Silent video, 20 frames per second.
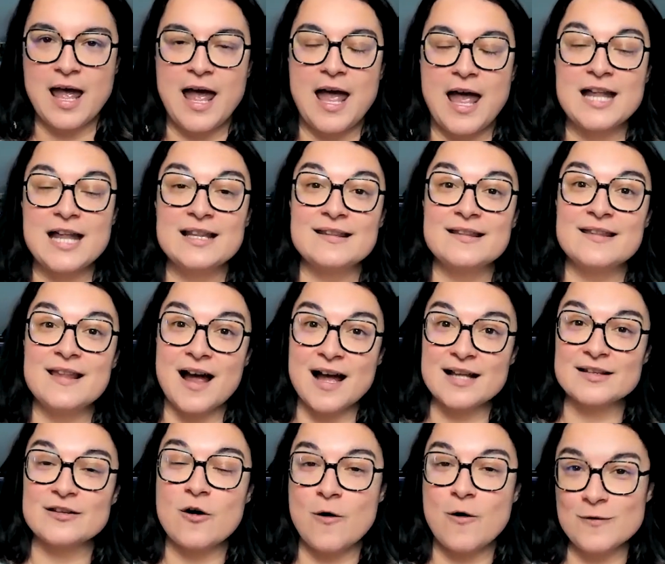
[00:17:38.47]
And
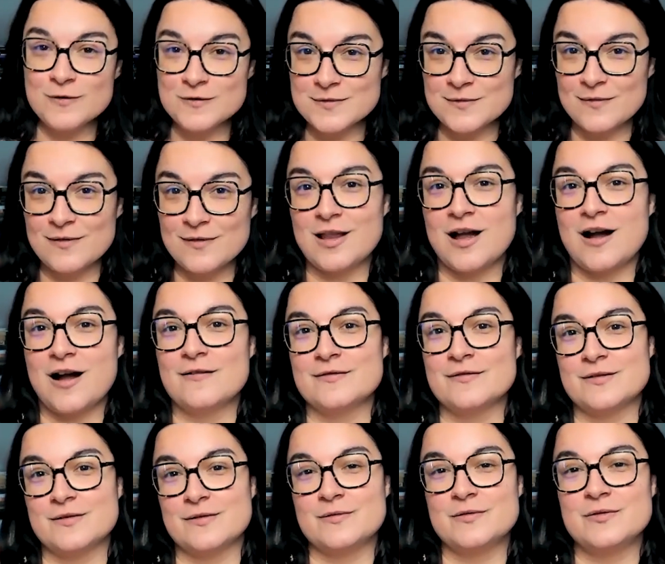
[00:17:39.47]
that also
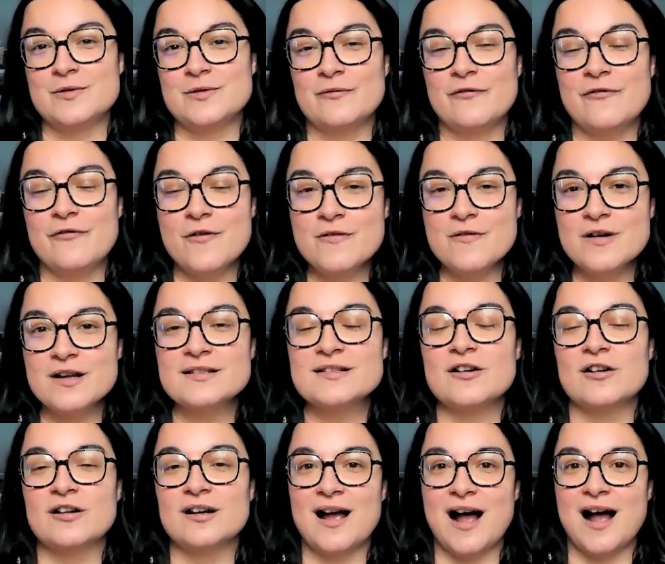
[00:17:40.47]
allows you to focus
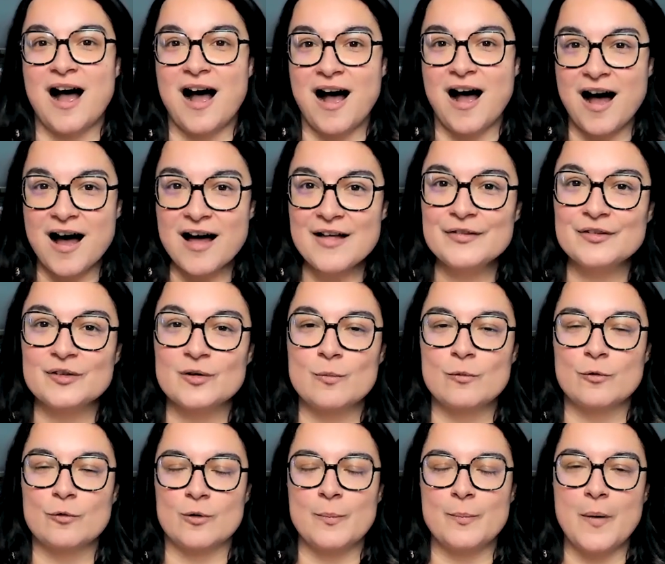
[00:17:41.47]
on other
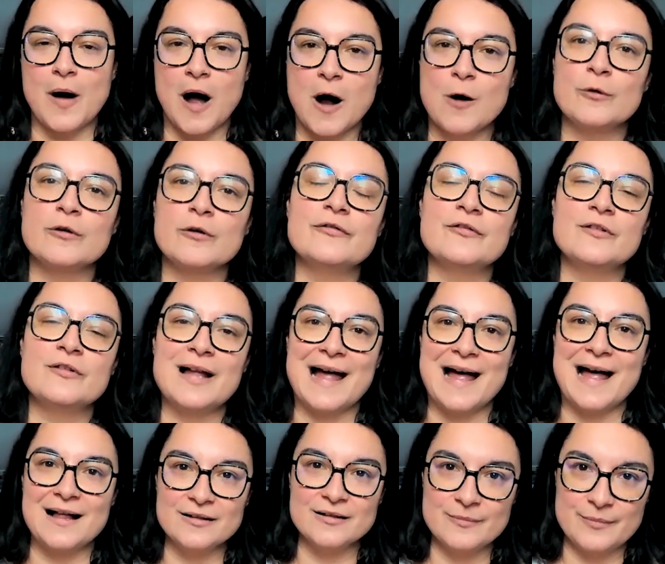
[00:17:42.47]
more powerful
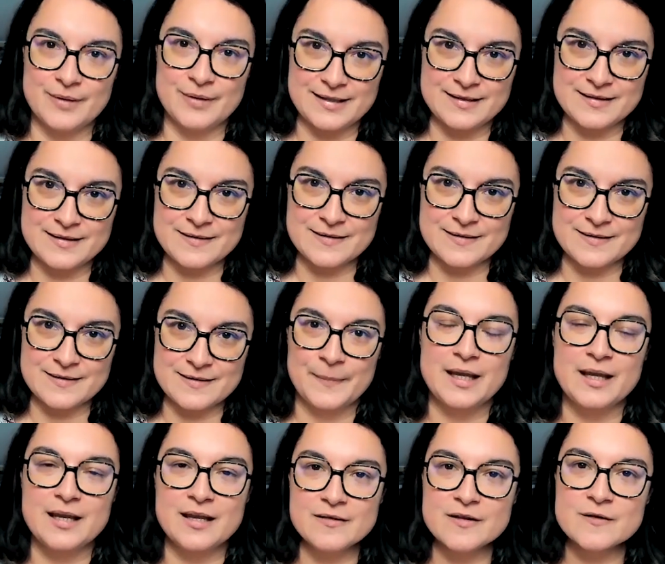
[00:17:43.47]
elements
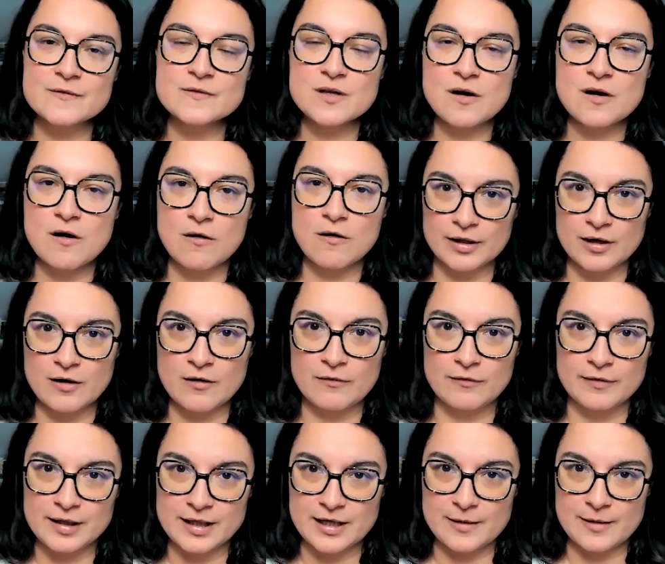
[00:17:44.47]
in those going
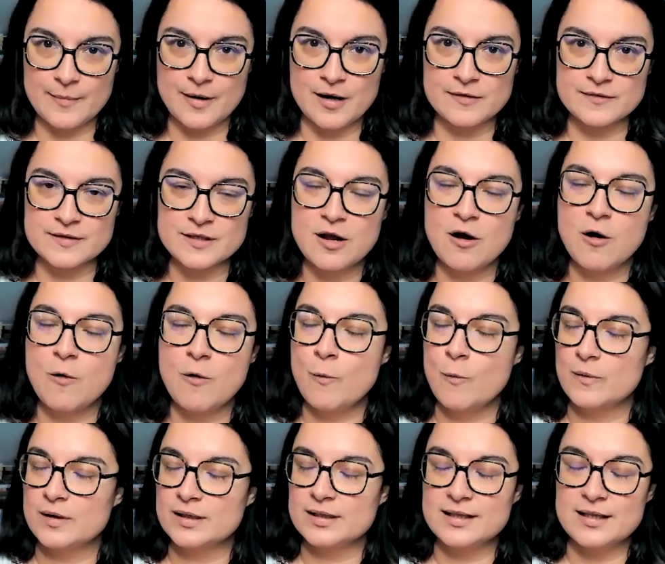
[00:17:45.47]
emails,
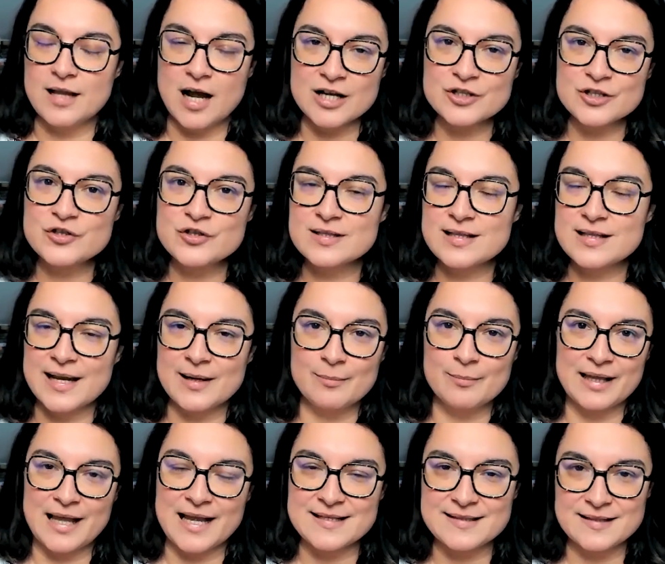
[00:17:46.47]
not just like
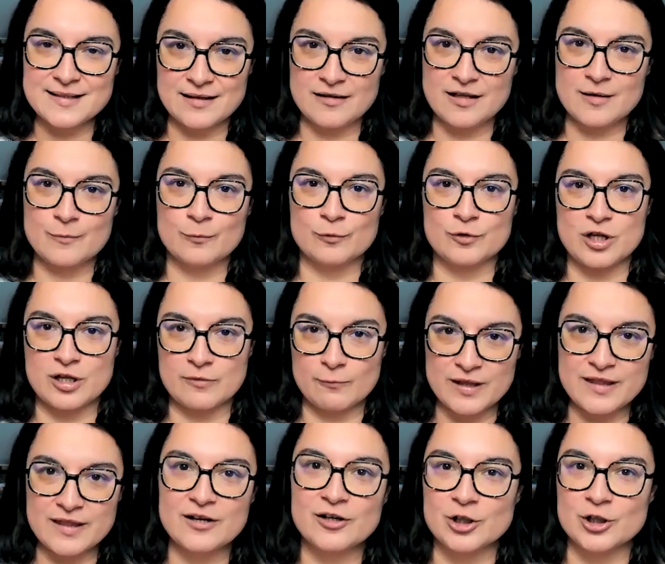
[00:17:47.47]
blasting them
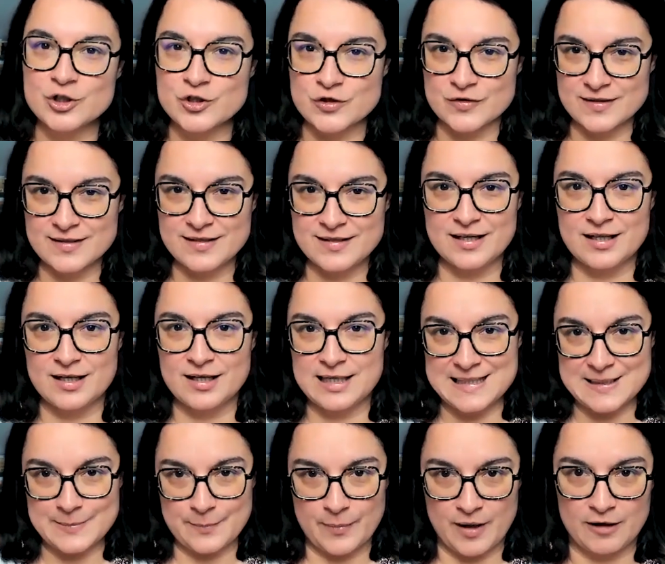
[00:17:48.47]
with urgency and an
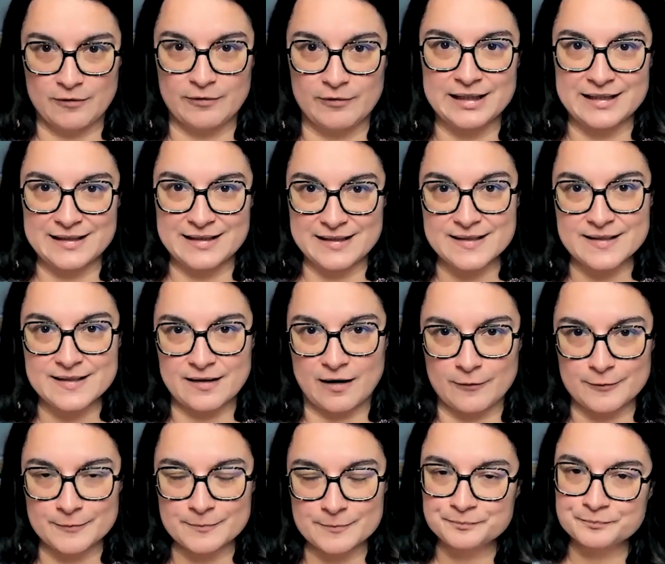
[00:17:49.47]
expiring
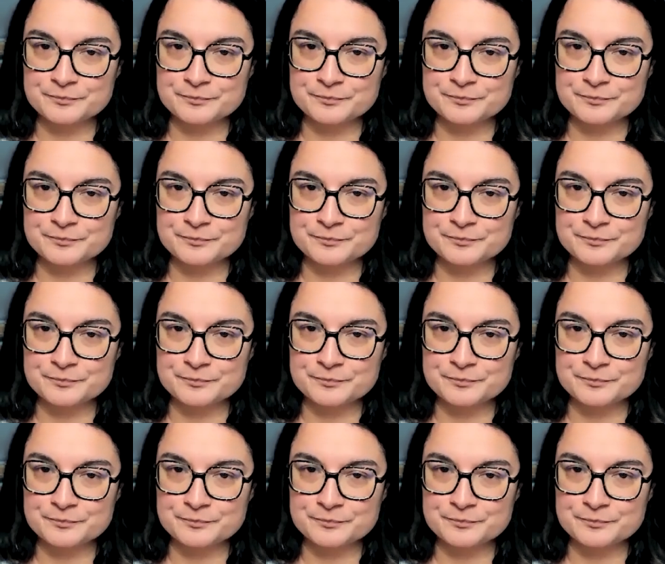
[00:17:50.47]
discount.